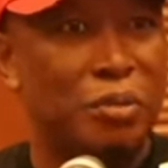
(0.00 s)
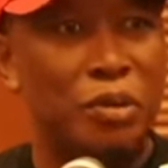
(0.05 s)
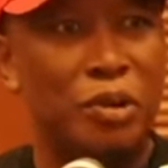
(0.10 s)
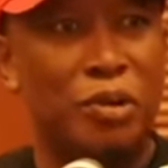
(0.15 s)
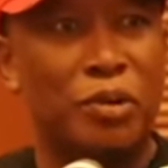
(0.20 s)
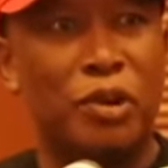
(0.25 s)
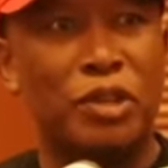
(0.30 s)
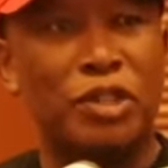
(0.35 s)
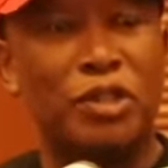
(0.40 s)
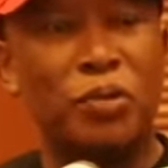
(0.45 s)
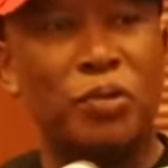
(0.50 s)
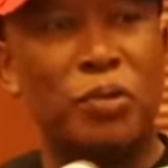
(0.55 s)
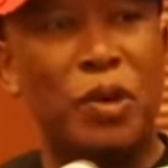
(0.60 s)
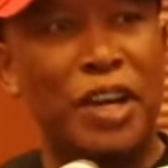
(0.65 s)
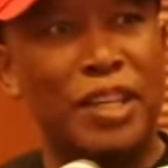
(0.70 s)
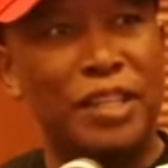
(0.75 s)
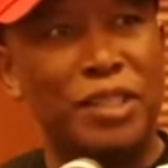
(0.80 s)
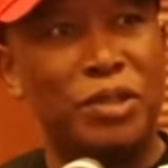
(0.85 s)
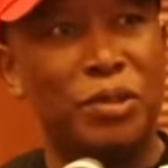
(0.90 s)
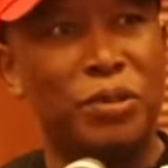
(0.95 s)
Because
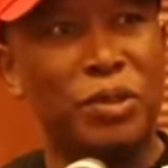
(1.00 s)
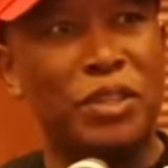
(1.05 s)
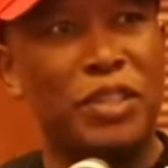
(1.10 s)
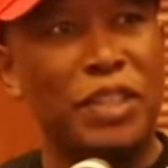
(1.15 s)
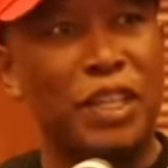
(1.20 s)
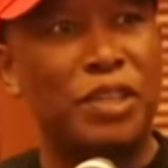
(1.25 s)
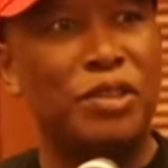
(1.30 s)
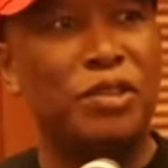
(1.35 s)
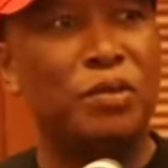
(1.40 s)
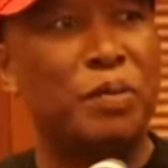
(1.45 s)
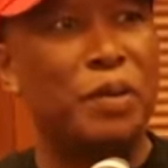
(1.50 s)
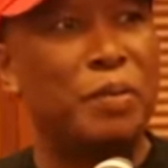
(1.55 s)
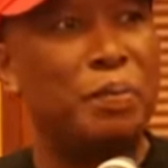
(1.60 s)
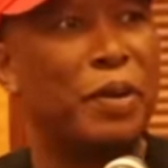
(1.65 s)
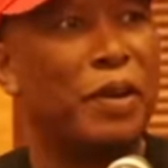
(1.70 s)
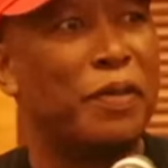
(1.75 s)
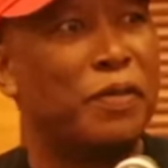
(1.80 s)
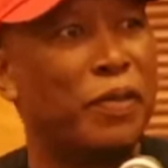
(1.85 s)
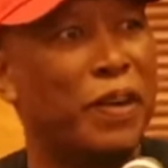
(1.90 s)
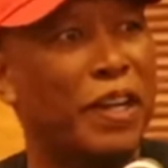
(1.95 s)
once you seek to be
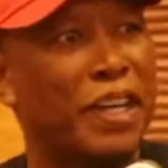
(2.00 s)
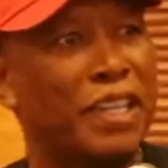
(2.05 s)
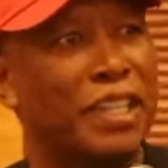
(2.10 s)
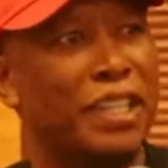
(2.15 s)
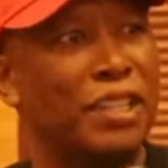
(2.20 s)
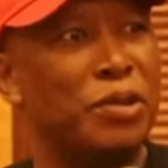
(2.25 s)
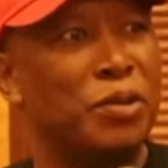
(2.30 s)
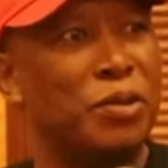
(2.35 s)
perfect,